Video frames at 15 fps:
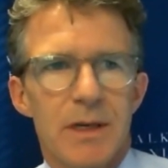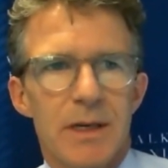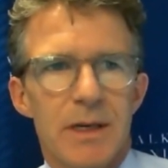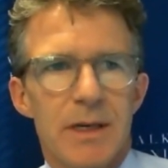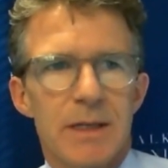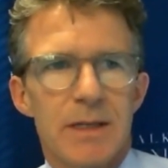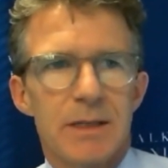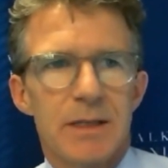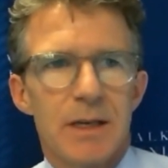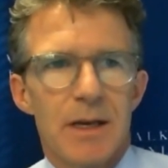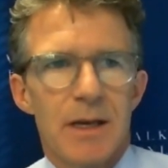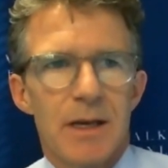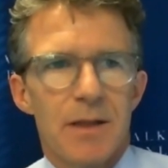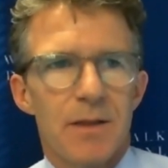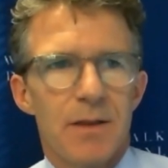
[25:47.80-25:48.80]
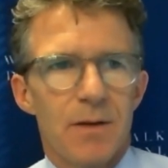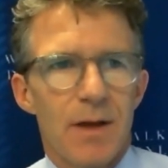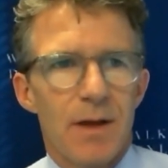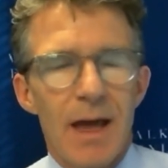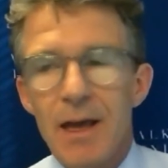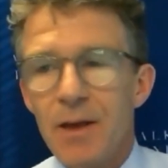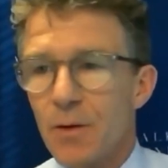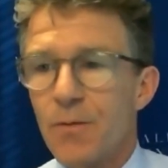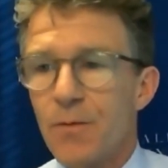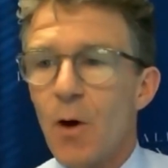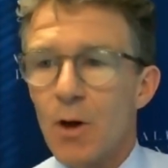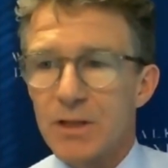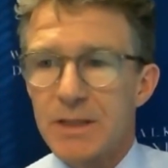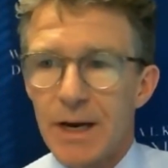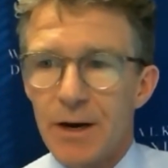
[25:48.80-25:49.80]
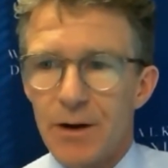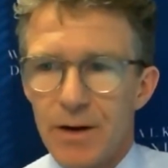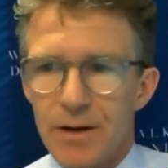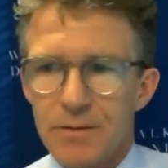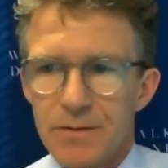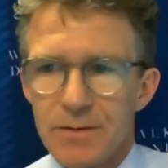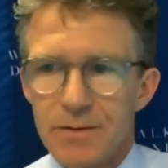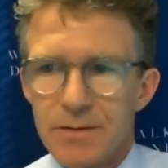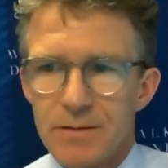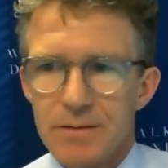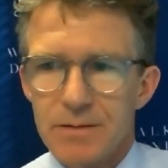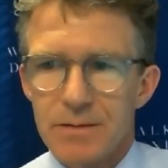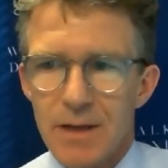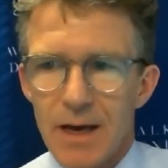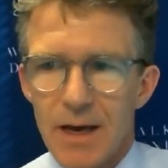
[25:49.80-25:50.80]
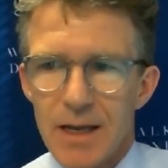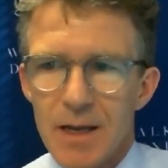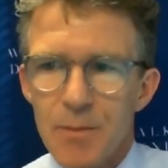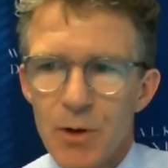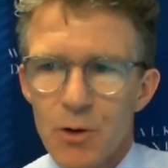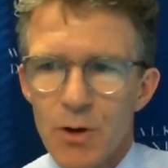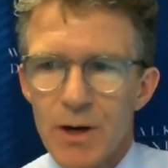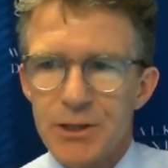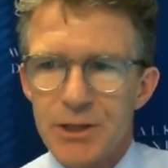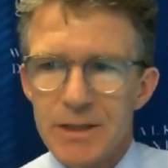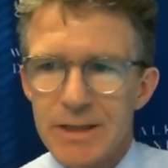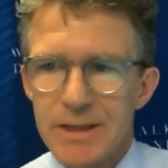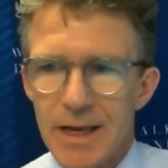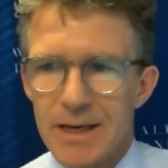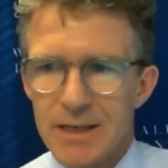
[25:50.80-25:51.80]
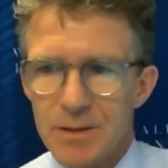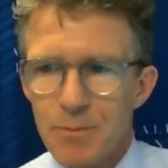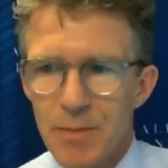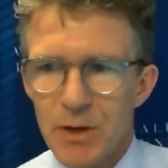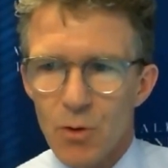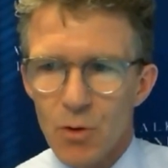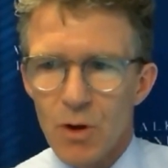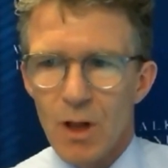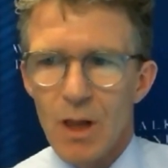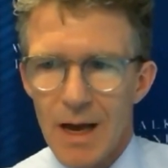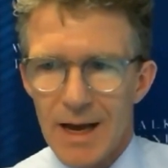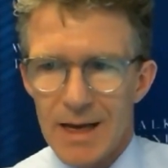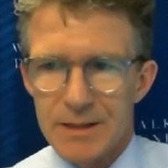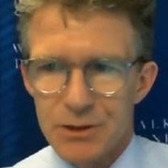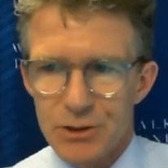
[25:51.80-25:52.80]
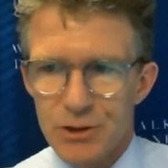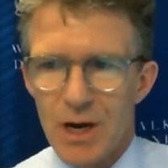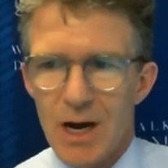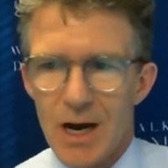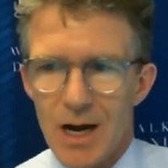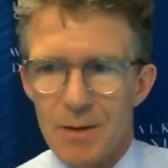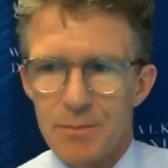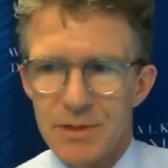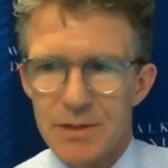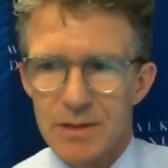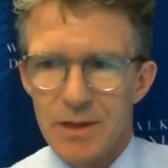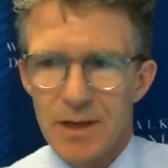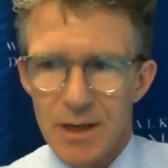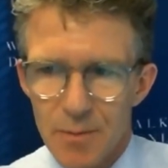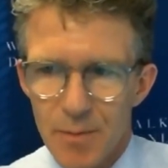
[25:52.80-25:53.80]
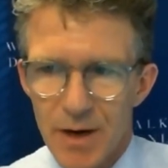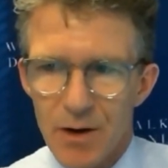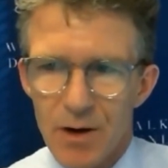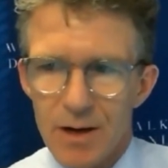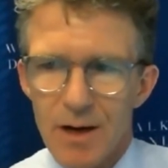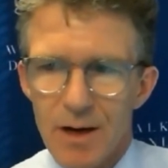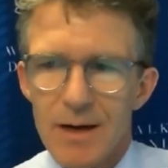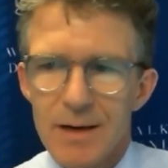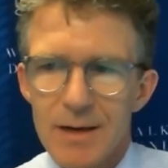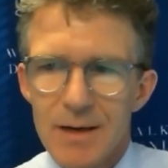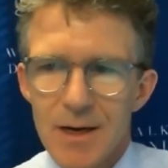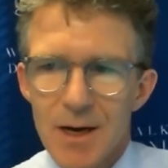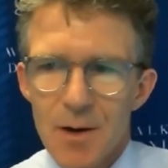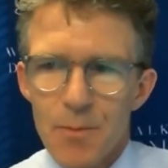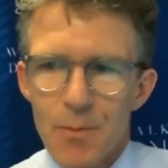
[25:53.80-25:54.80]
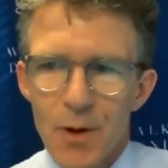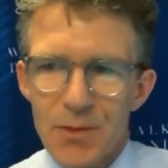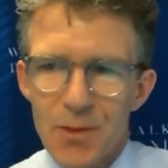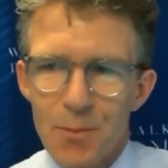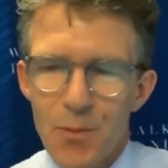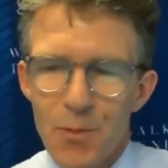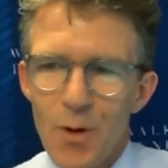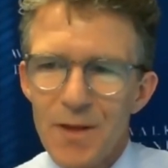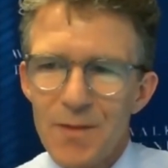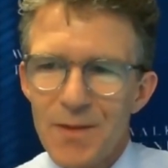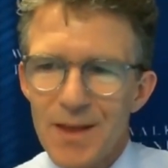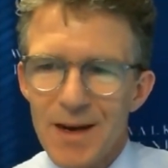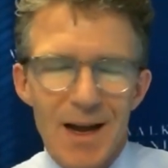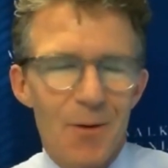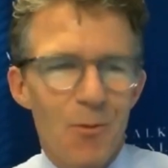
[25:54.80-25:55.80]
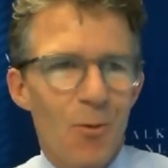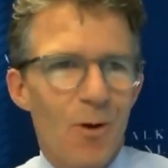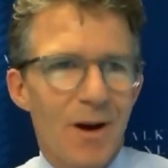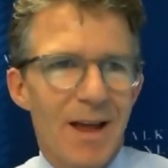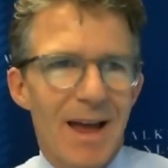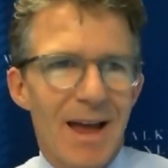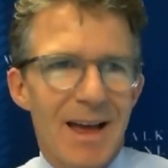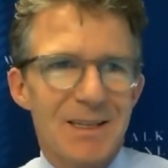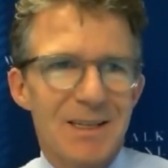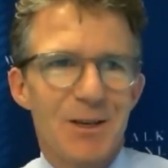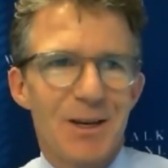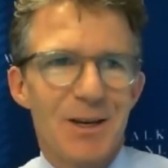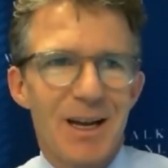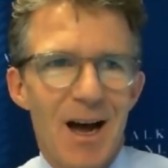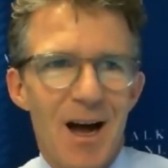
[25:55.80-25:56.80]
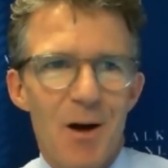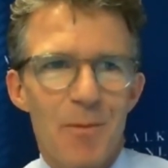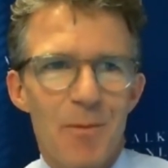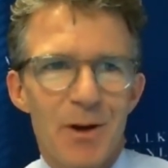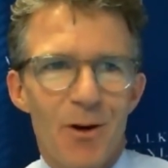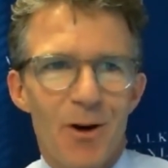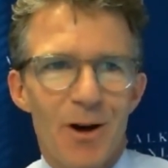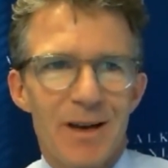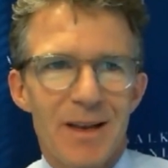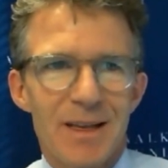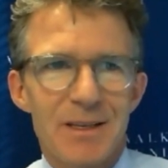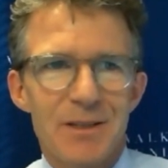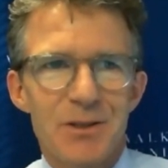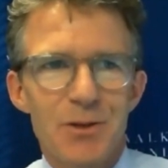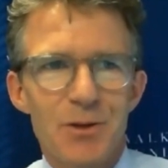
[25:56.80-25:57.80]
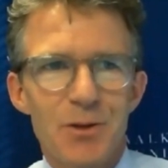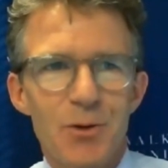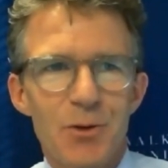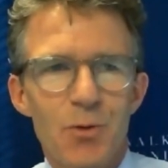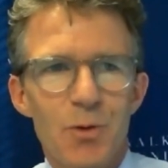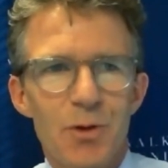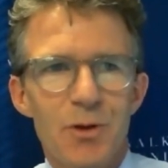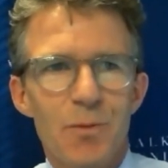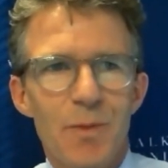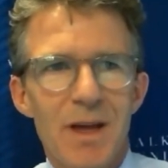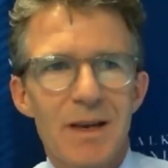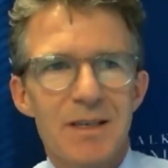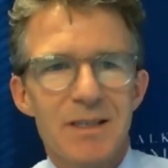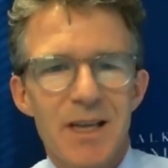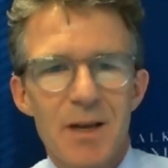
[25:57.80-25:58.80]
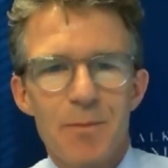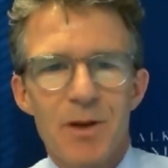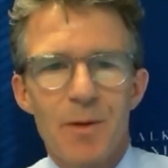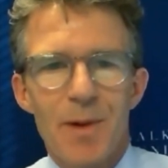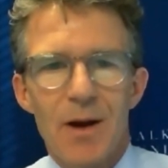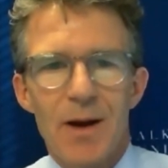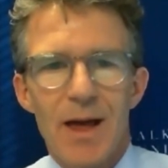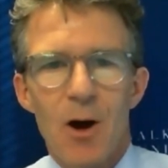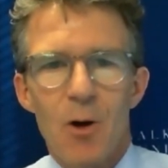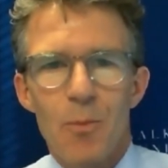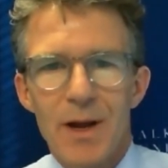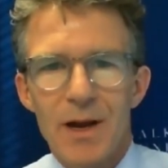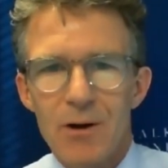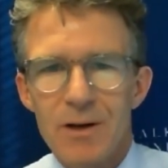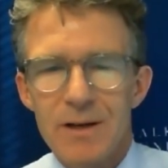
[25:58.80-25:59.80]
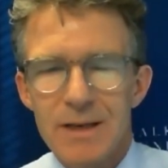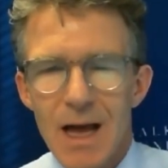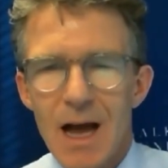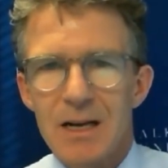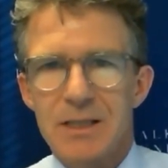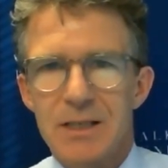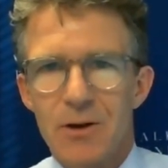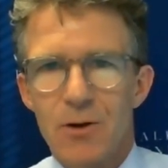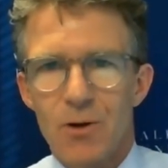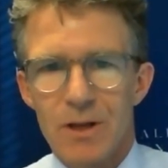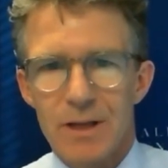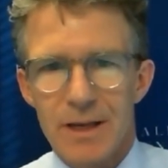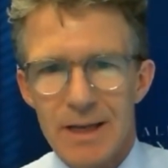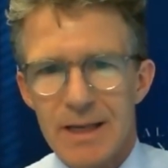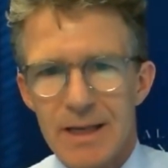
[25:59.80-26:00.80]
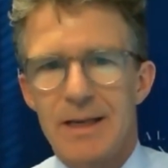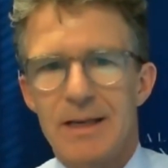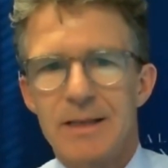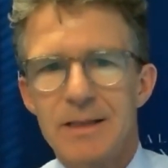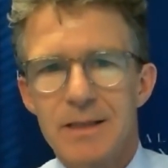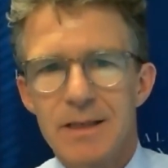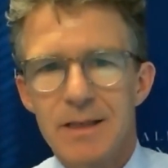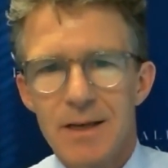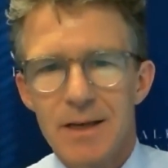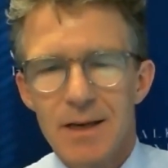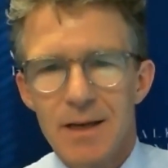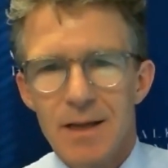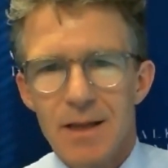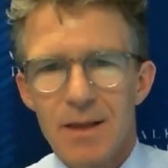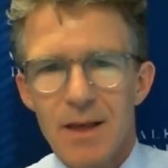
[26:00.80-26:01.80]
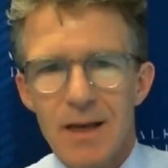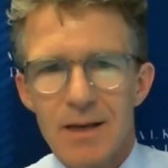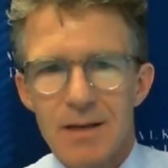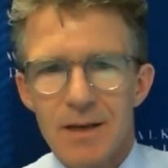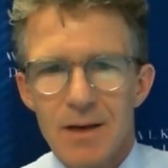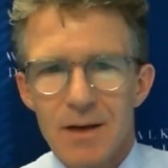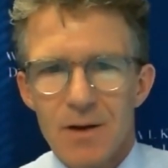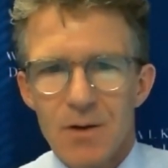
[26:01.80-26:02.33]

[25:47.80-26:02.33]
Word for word: is the A, the false narrative that immigration takes middle class jobs in America. But the point that I want to ask you to comment on is you, you made a statement about how paradoxical it is that